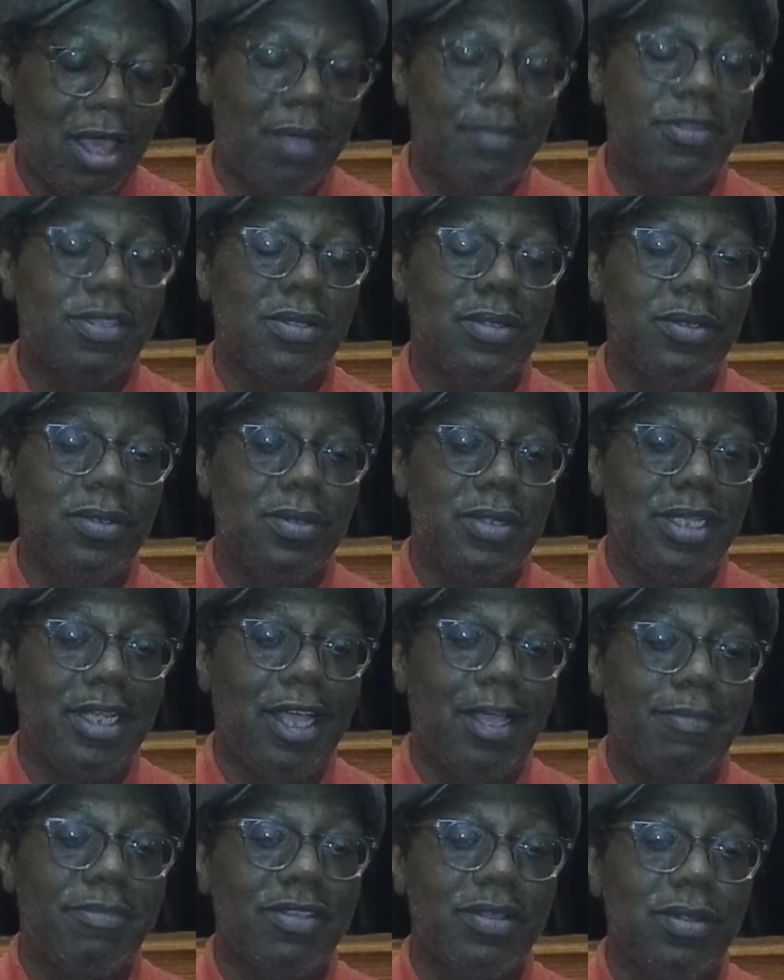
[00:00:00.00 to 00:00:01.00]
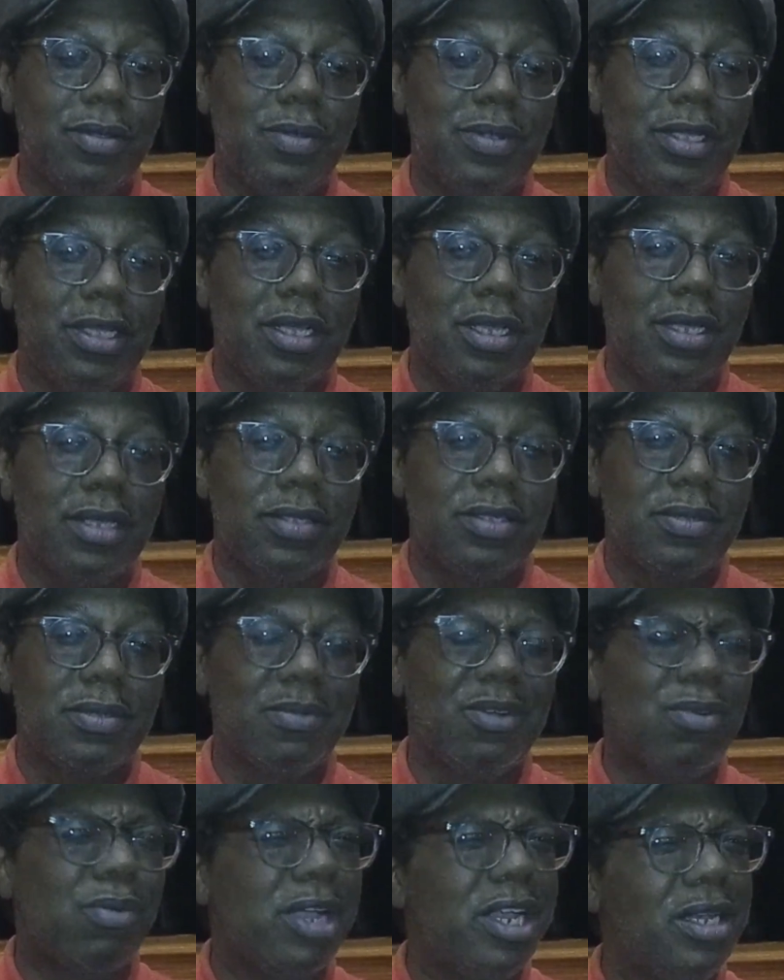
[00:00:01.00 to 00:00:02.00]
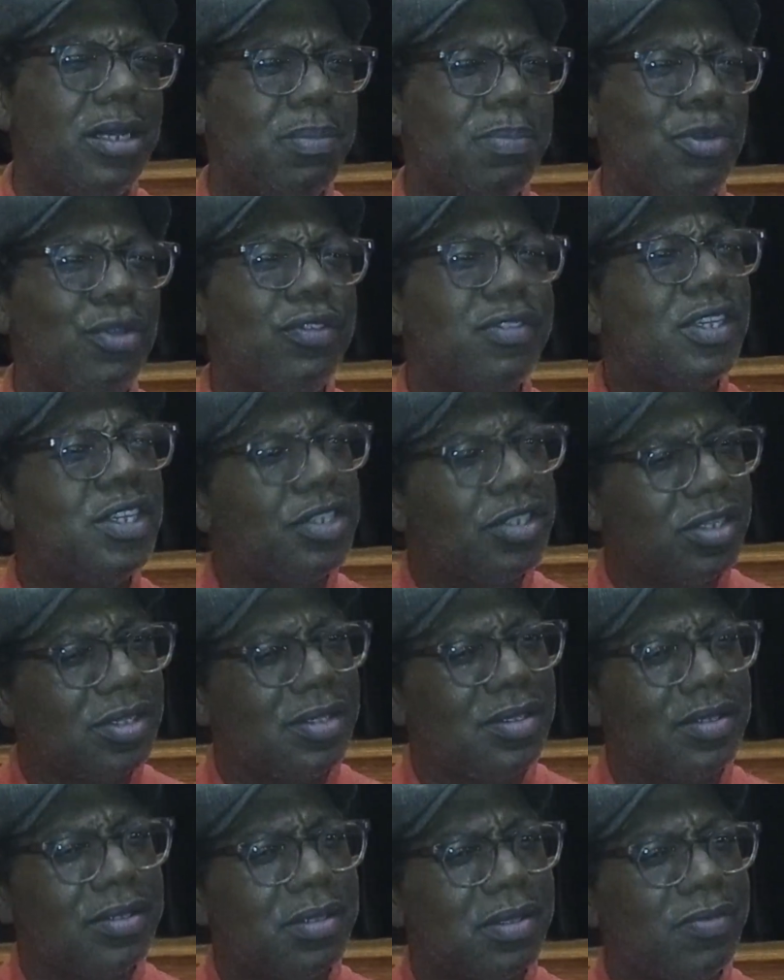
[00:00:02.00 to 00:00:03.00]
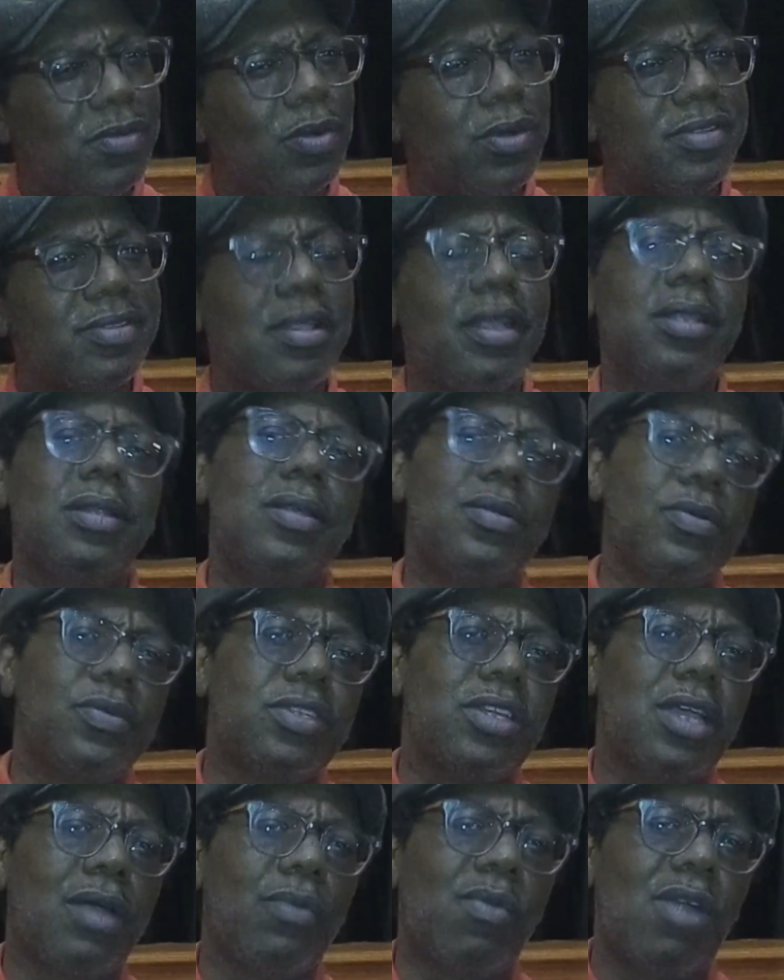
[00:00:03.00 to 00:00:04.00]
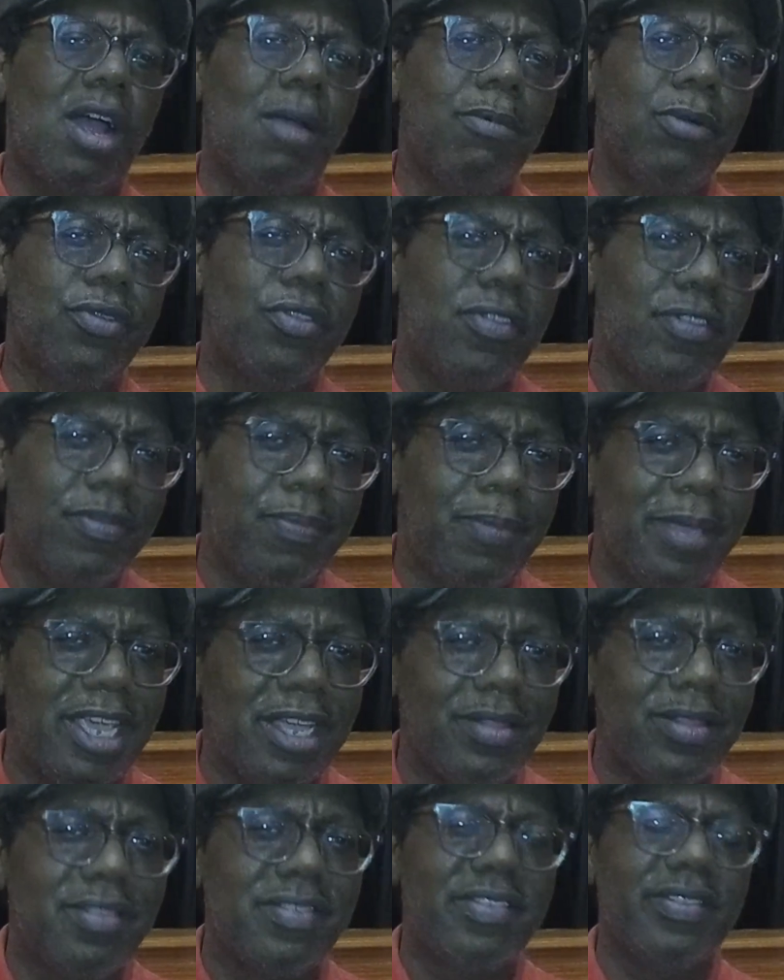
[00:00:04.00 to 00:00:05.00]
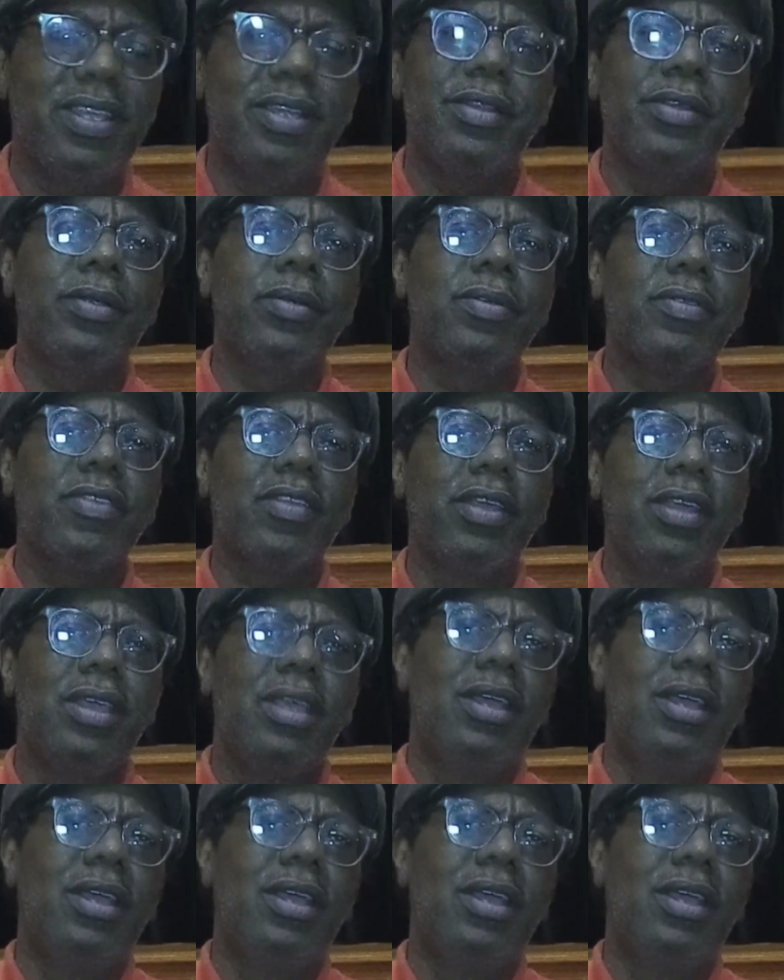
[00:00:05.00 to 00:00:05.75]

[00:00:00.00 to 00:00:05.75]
Absolutely. Some great musicians, of course, like Little John Roberts' his band, the Senators,